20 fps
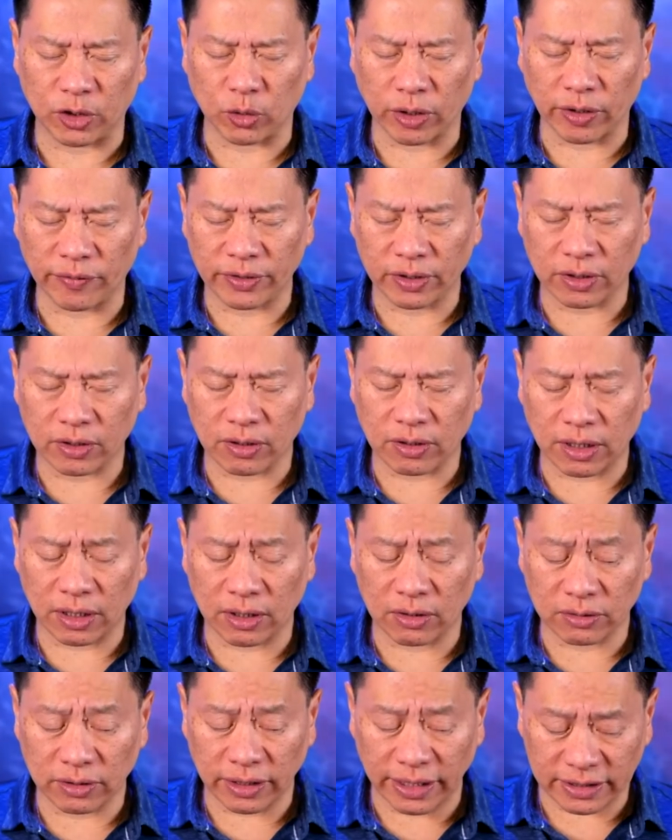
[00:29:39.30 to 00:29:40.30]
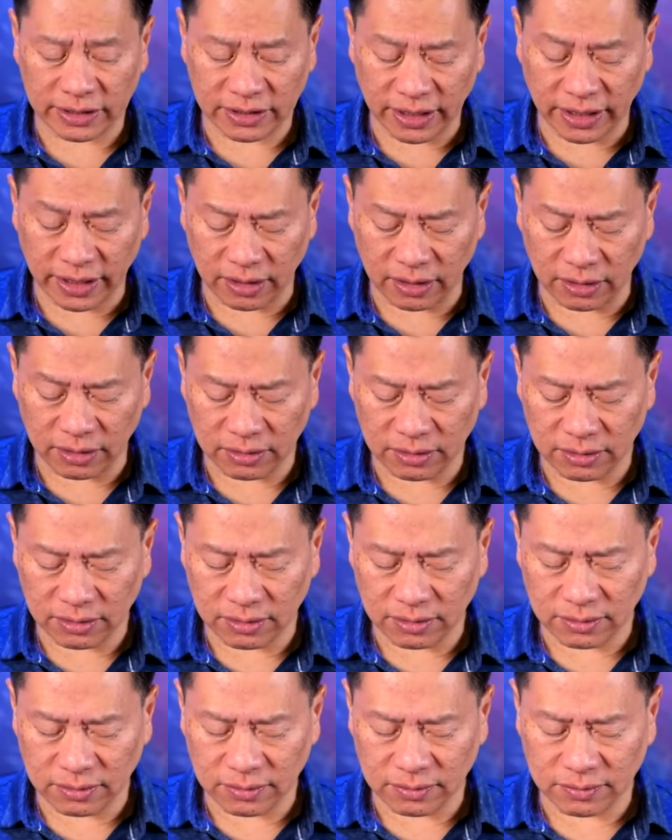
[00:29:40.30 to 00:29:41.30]
Be aware of your crown.
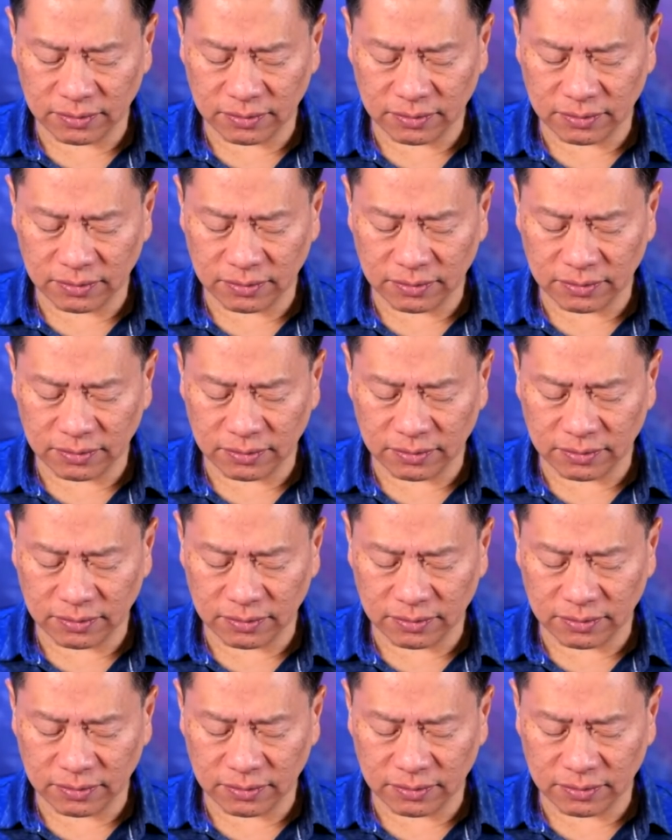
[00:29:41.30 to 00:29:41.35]
Exhale.